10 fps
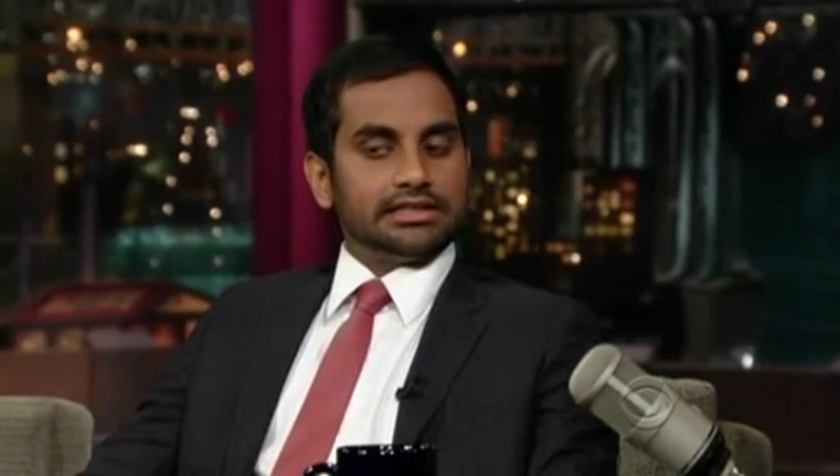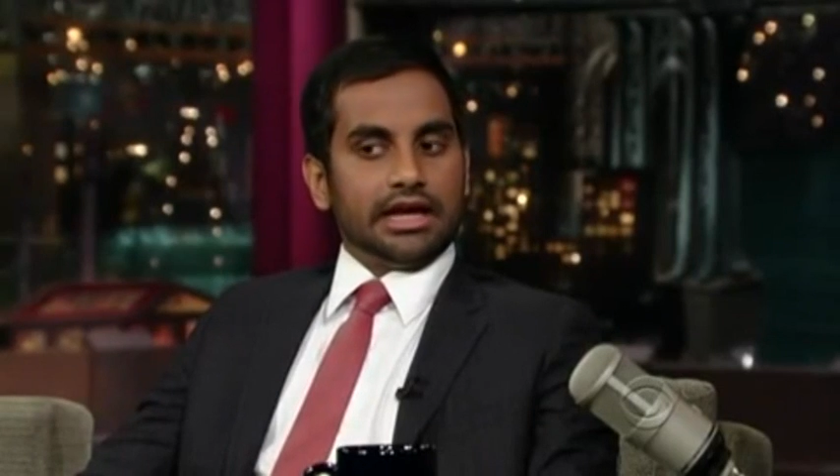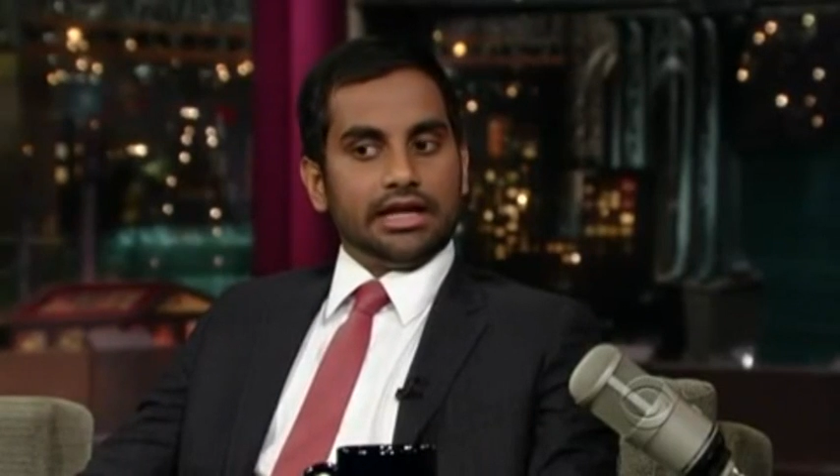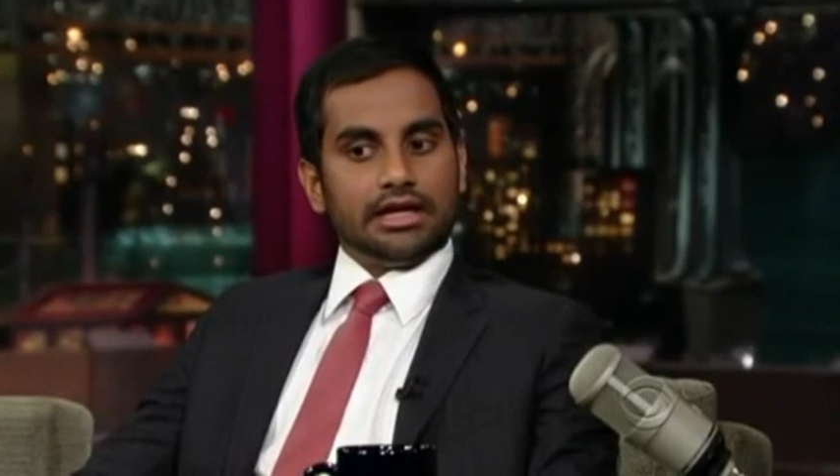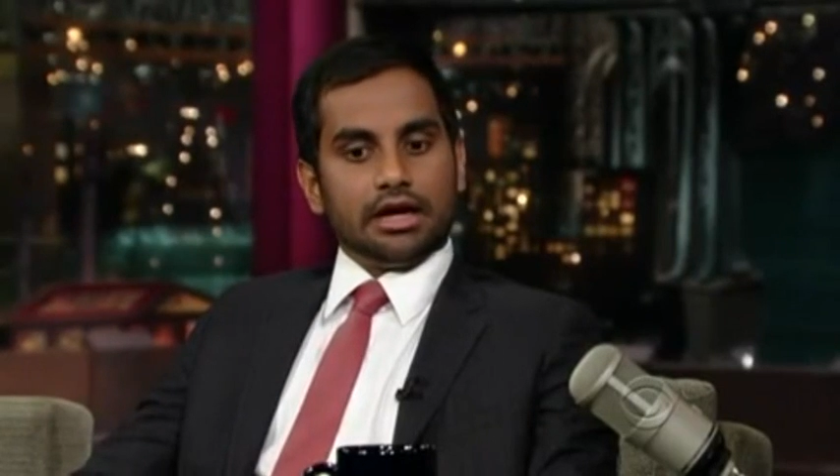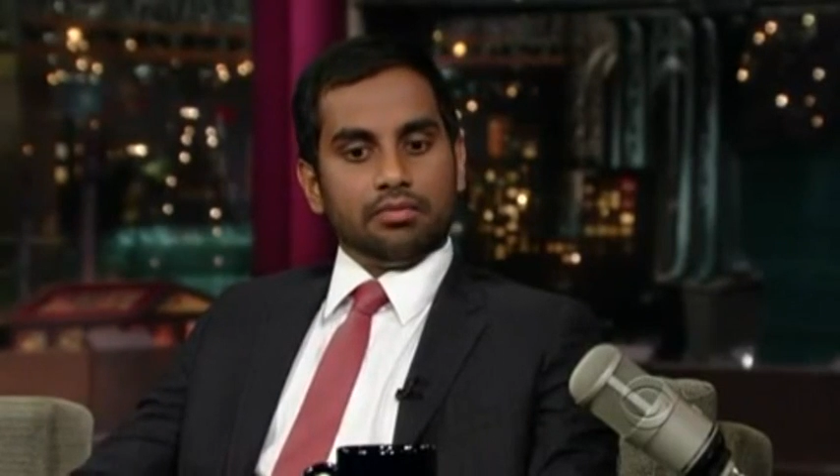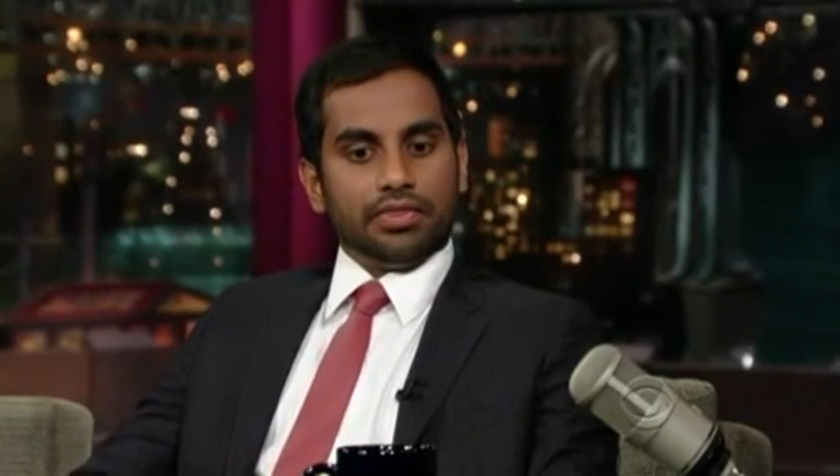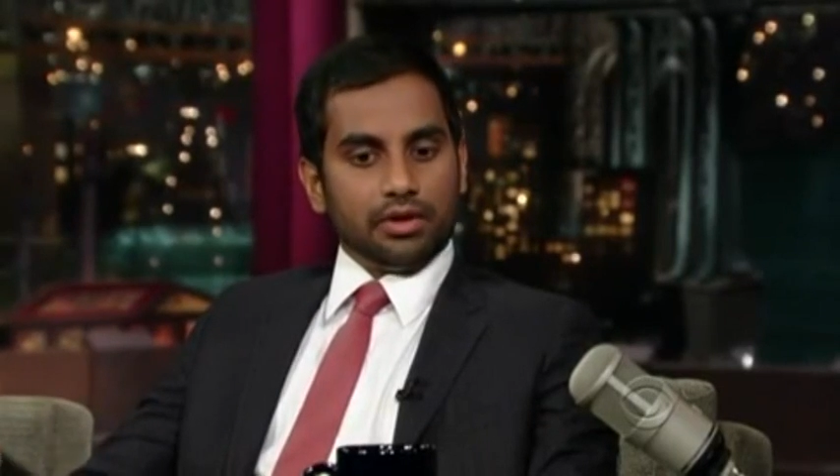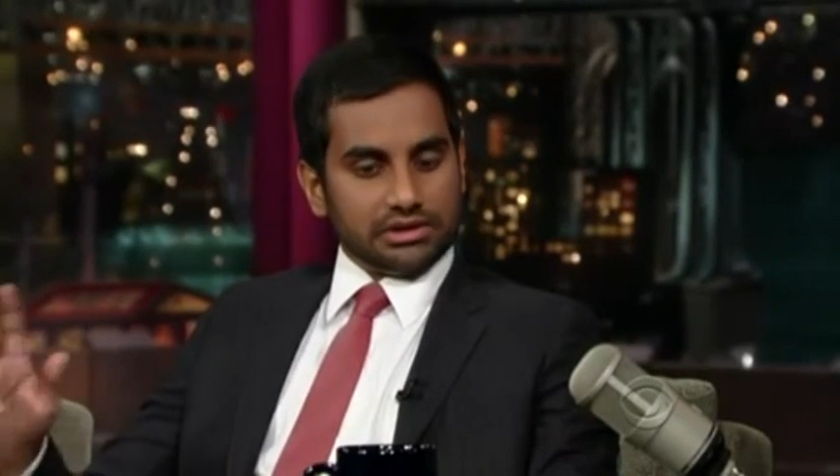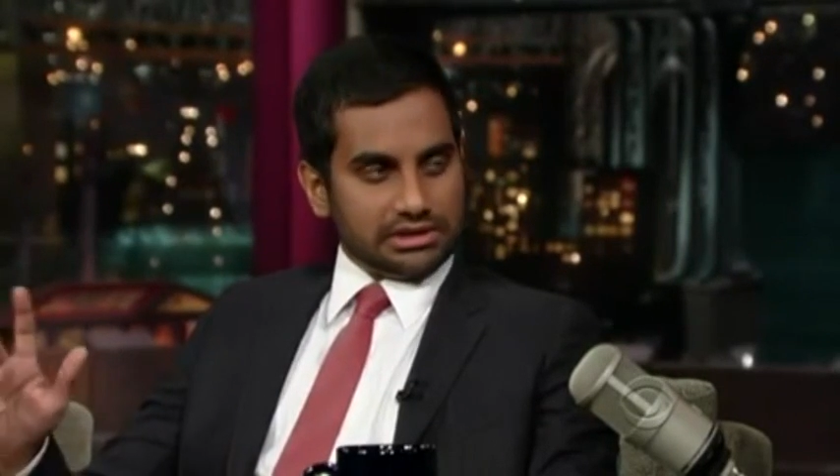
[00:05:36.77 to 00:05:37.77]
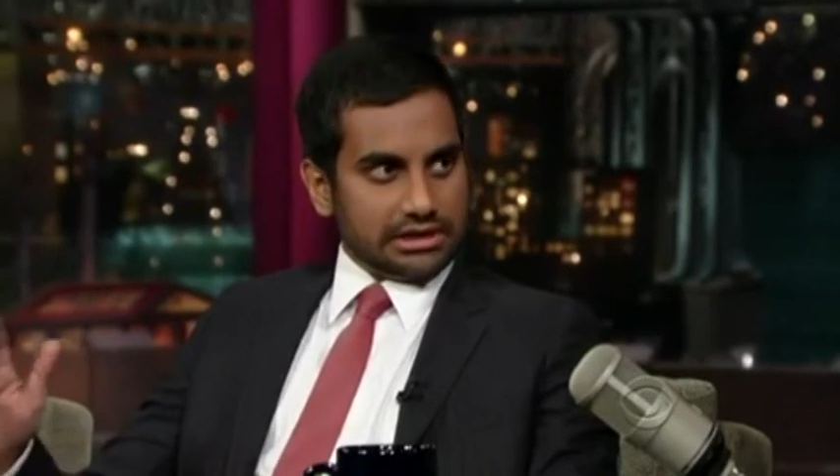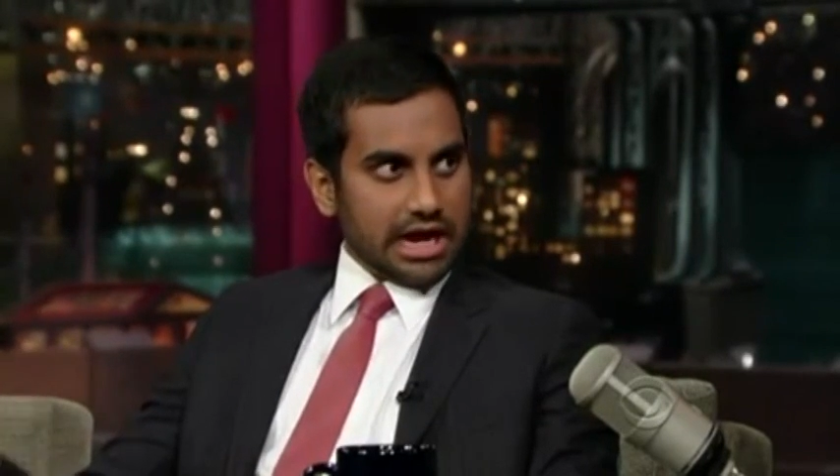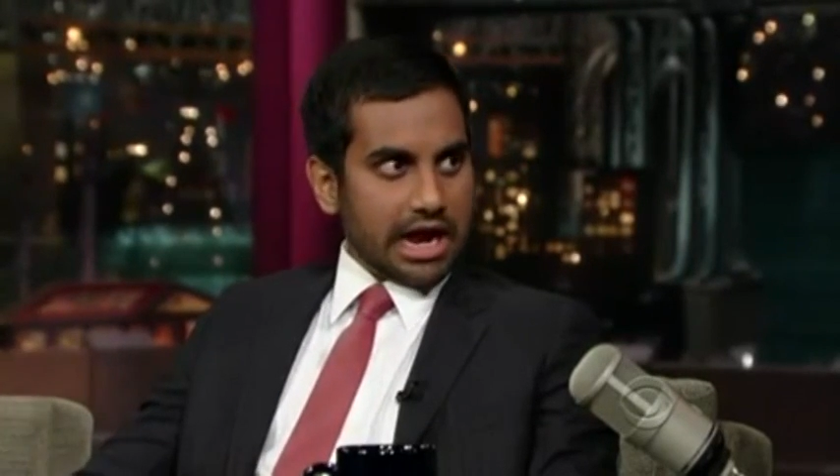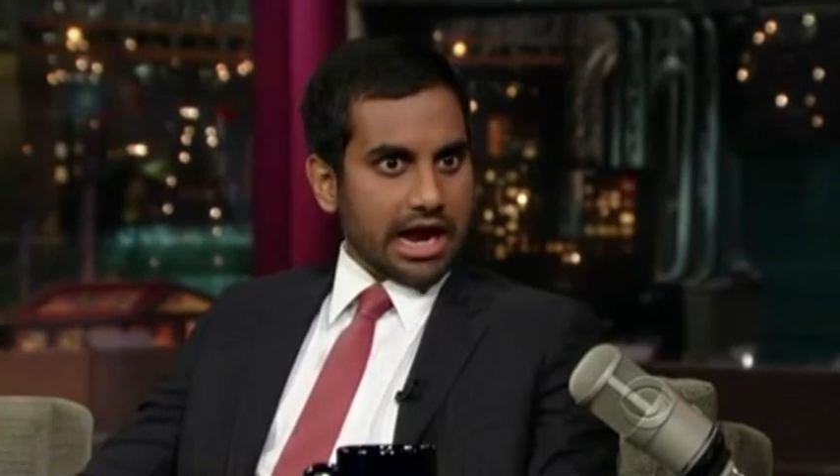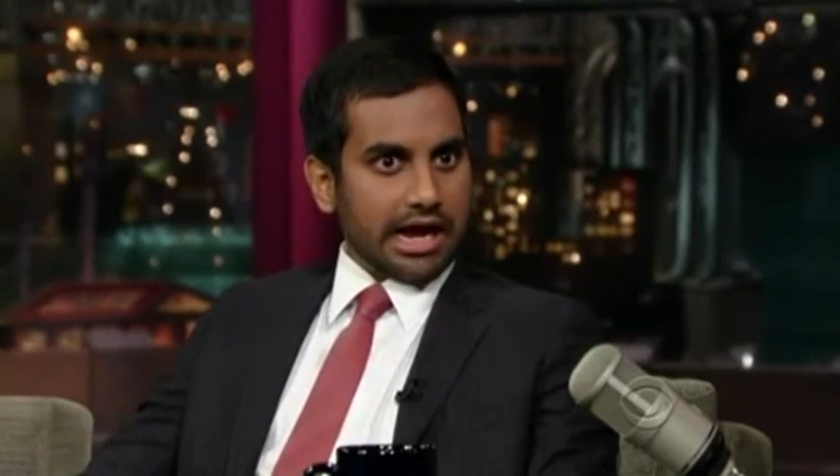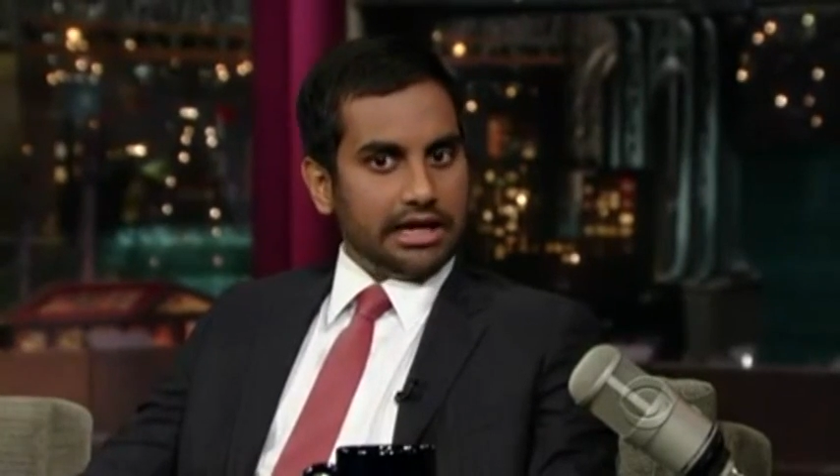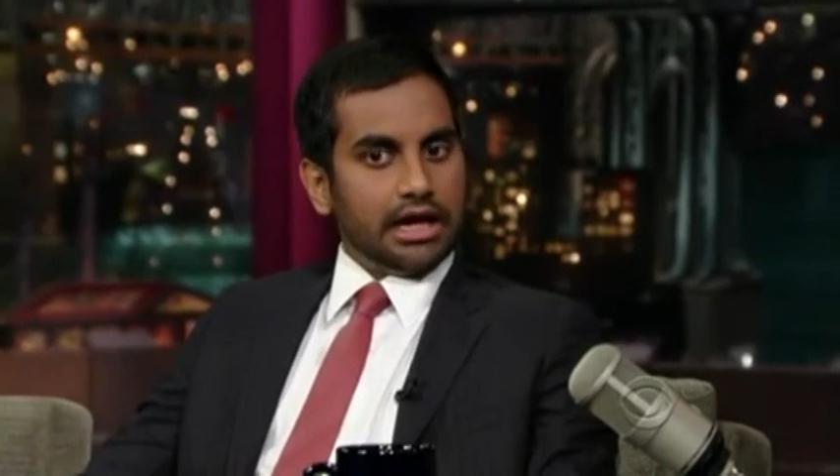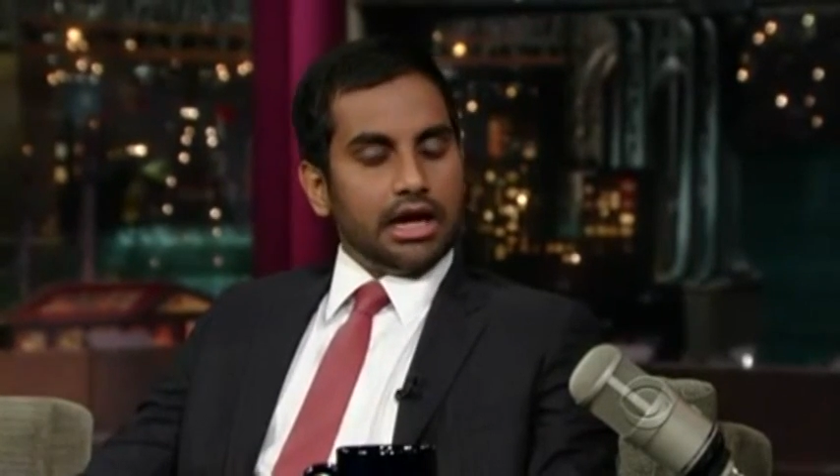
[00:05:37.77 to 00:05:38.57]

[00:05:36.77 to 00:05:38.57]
and there was this guy